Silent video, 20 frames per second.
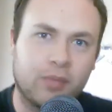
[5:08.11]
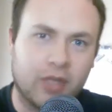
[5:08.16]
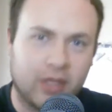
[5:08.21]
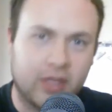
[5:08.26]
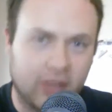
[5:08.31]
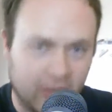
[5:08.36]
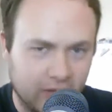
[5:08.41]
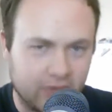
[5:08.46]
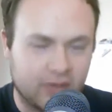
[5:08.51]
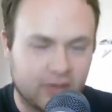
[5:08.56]

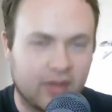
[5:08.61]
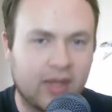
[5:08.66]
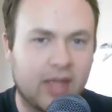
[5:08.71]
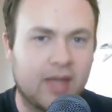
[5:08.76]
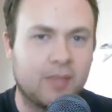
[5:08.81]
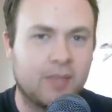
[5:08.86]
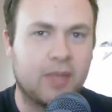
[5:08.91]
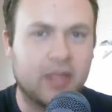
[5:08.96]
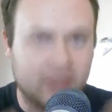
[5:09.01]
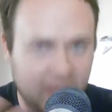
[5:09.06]
because of
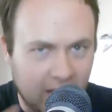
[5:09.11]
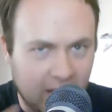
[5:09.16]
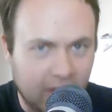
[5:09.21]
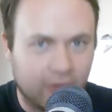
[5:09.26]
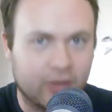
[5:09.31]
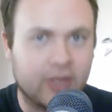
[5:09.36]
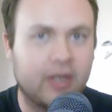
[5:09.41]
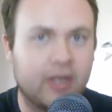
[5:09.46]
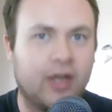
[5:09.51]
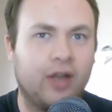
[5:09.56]
that
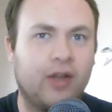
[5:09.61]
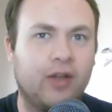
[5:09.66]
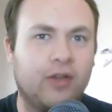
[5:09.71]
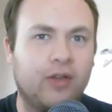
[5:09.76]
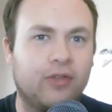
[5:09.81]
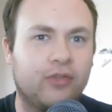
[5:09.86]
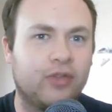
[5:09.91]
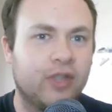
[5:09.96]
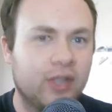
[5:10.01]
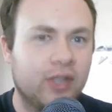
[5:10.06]
mentality
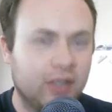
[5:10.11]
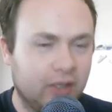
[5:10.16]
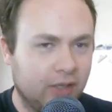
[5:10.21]
of